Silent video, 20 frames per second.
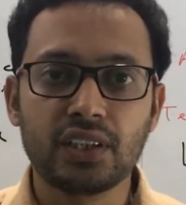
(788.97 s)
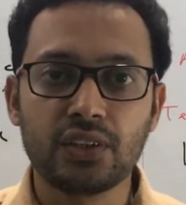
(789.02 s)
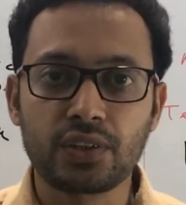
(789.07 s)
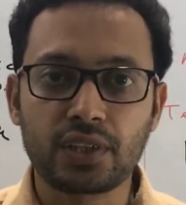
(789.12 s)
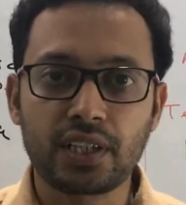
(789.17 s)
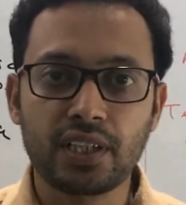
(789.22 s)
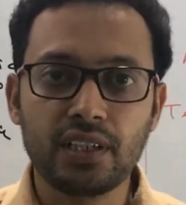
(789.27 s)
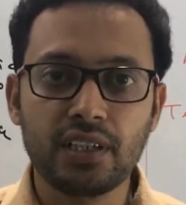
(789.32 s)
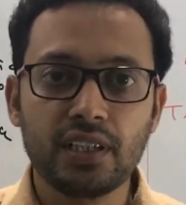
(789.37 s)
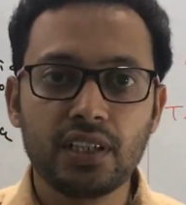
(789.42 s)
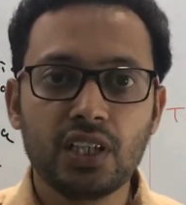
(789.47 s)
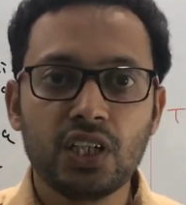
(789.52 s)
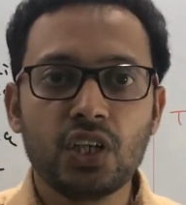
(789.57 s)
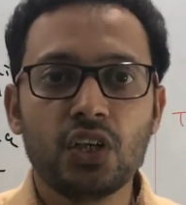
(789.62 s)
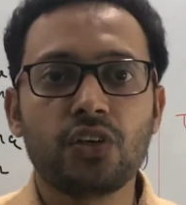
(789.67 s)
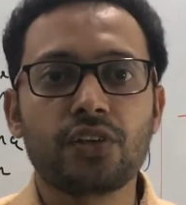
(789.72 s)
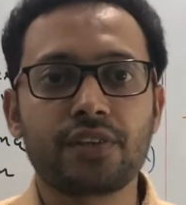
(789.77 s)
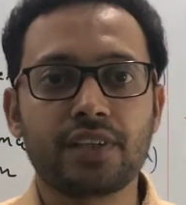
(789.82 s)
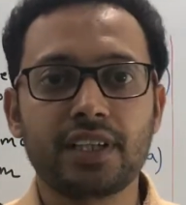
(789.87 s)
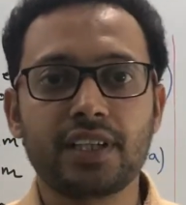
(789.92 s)
Okay,
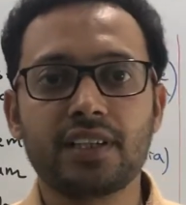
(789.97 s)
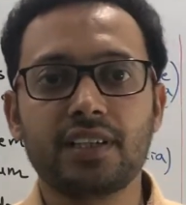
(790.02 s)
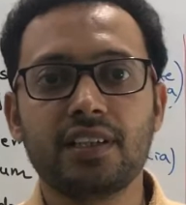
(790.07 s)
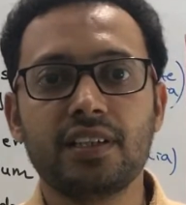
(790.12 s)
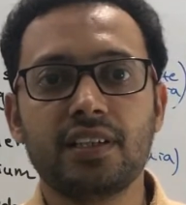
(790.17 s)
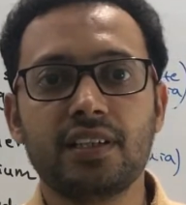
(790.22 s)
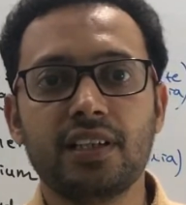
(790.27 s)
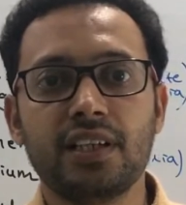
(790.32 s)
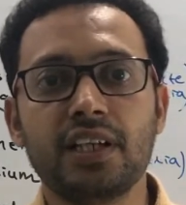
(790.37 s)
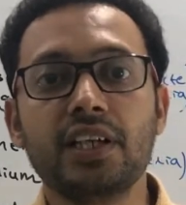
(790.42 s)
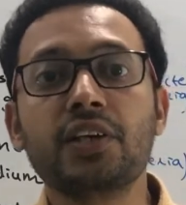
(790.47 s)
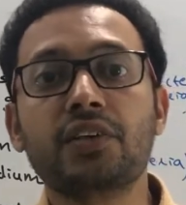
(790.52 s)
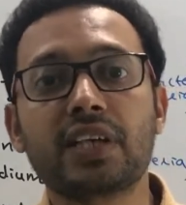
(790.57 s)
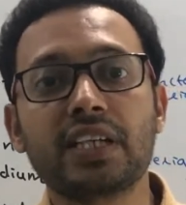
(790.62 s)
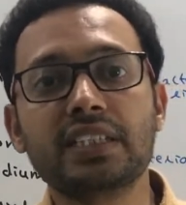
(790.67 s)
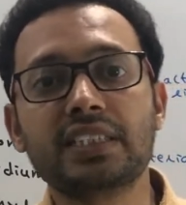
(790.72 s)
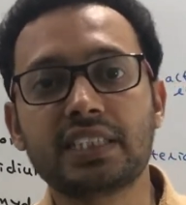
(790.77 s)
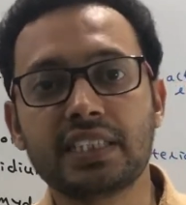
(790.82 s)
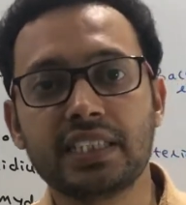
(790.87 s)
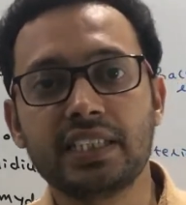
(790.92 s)
or you
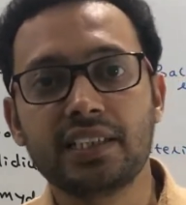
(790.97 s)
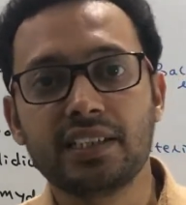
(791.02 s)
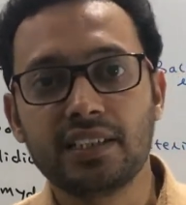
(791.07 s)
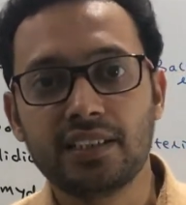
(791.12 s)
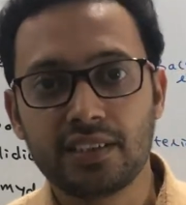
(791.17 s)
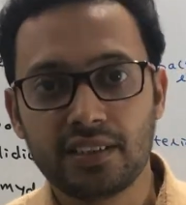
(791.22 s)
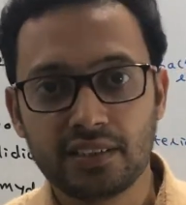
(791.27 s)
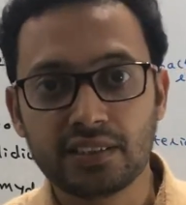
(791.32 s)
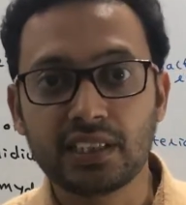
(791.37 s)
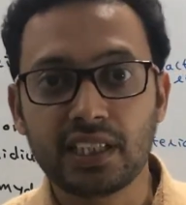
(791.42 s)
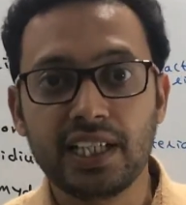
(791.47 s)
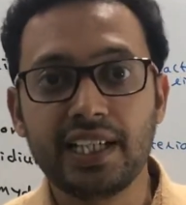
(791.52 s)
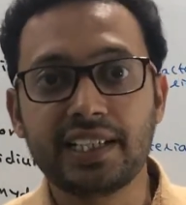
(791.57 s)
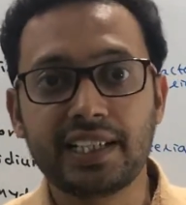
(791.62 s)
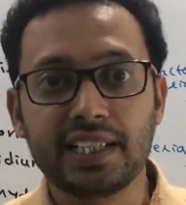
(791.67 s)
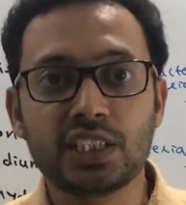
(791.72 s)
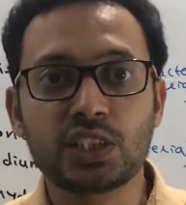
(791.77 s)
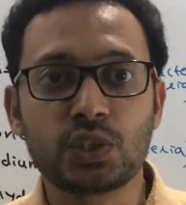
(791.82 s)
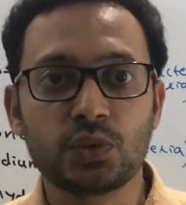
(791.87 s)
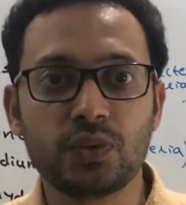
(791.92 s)
can see the
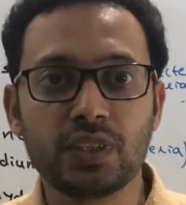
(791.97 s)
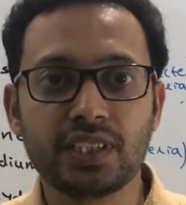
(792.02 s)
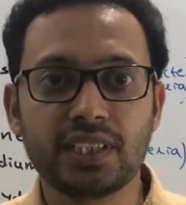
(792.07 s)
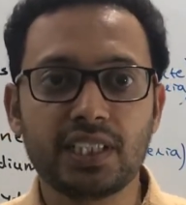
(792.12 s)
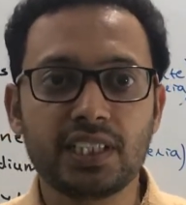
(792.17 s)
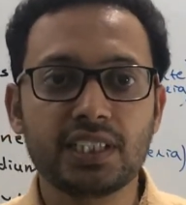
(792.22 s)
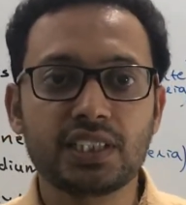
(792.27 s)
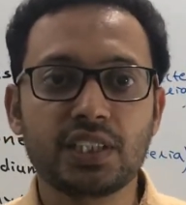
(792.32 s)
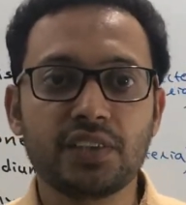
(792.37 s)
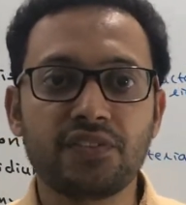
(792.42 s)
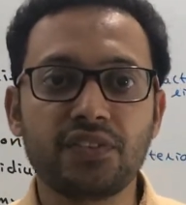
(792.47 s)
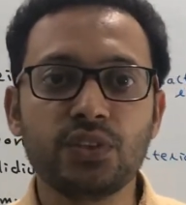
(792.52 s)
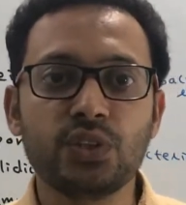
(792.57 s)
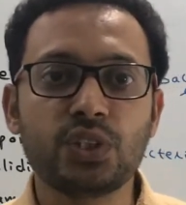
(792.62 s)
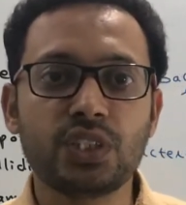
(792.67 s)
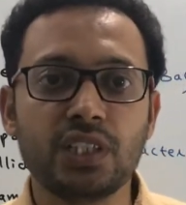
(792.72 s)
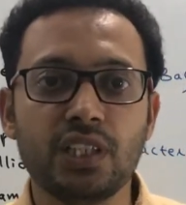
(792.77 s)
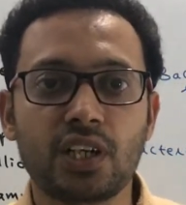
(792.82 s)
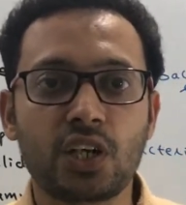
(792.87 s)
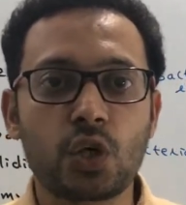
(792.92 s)
latest one, that is if you
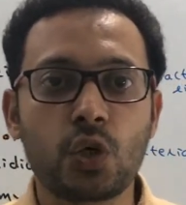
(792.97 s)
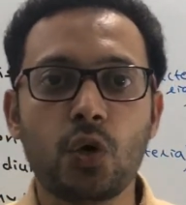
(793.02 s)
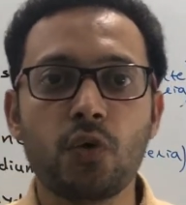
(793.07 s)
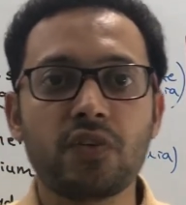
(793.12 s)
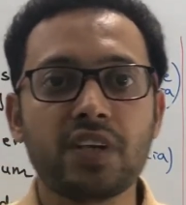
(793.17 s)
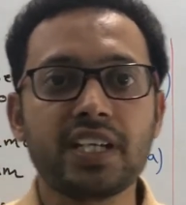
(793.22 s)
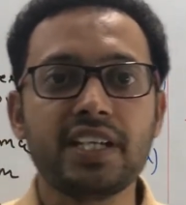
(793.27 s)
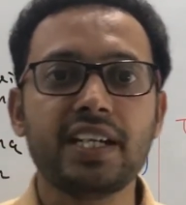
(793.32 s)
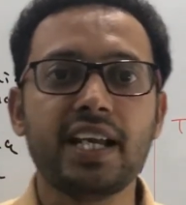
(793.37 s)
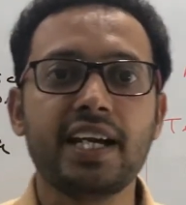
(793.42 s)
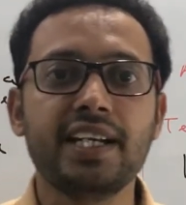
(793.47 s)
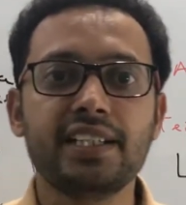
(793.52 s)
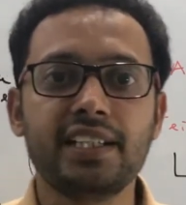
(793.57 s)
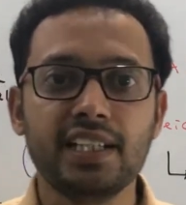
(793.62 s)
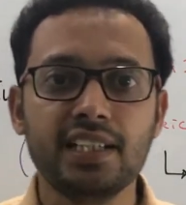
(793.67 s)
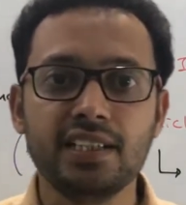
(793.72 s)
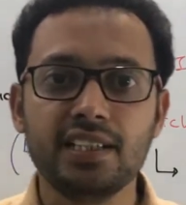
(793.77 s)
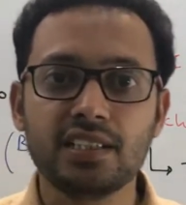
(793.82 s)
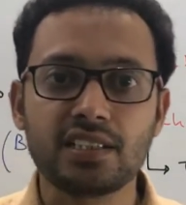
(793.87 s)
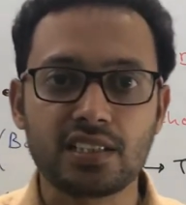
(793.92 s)
see a
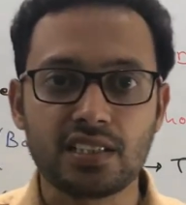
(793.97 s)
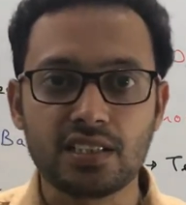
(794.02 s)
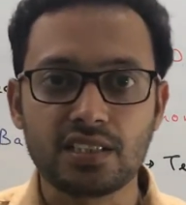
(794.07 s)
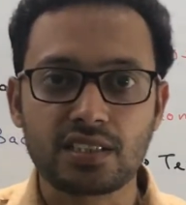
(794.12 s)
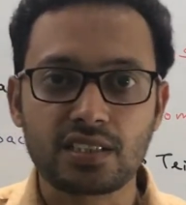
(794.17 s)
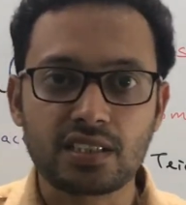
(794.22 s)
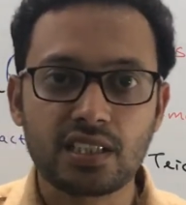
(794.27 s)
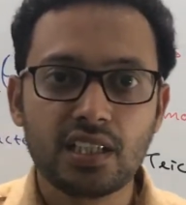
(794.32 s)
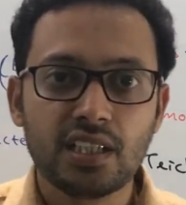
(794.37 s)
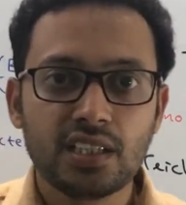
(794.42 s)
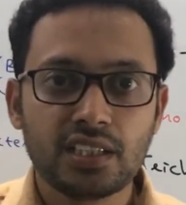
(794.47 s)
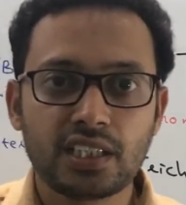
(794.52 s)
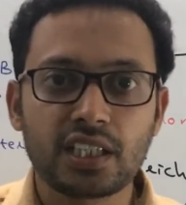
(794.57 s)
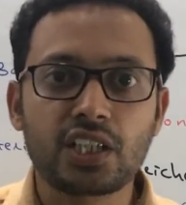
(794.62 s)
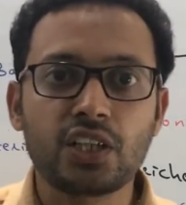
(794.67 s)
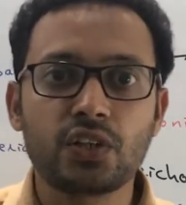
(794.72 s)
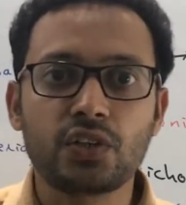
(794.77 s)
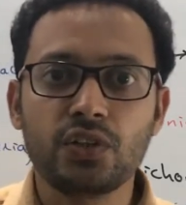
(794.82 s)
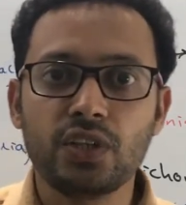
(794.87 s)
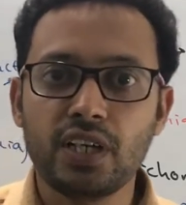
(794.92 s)
COVID-19 disease, the
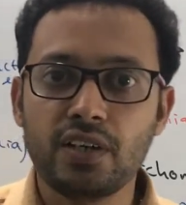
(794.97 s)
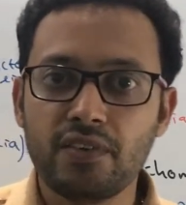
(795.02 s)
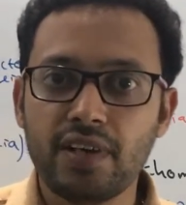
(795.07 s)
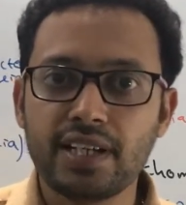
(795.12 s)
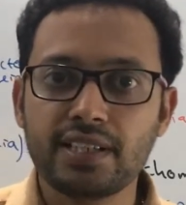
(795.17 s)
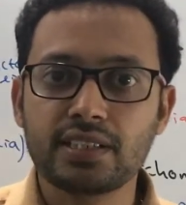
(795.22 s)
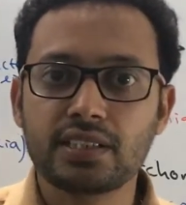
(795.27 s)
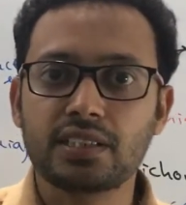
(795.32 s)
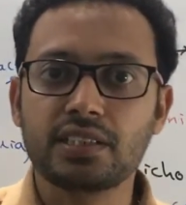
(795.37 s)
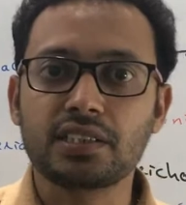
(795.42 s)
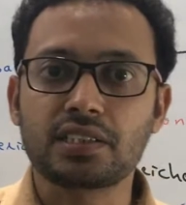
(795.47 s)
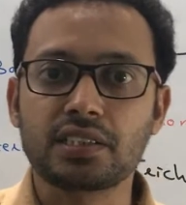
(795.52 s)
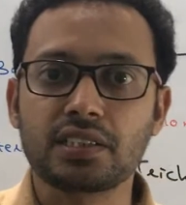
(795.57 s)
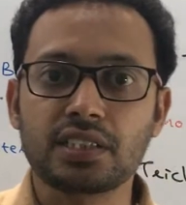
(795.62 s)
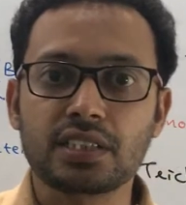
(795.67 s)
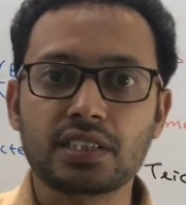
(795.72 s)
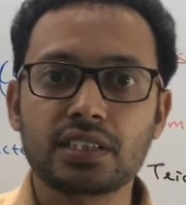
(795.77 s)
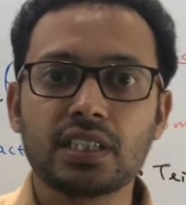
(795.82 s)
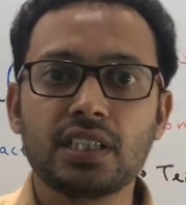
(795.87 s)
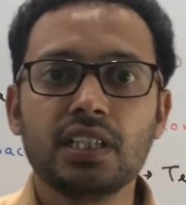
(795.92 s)
coronavirus
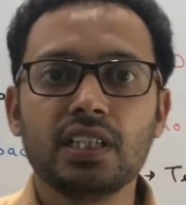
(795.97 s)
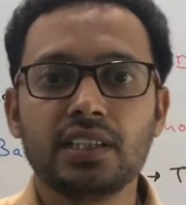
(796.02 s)
disease,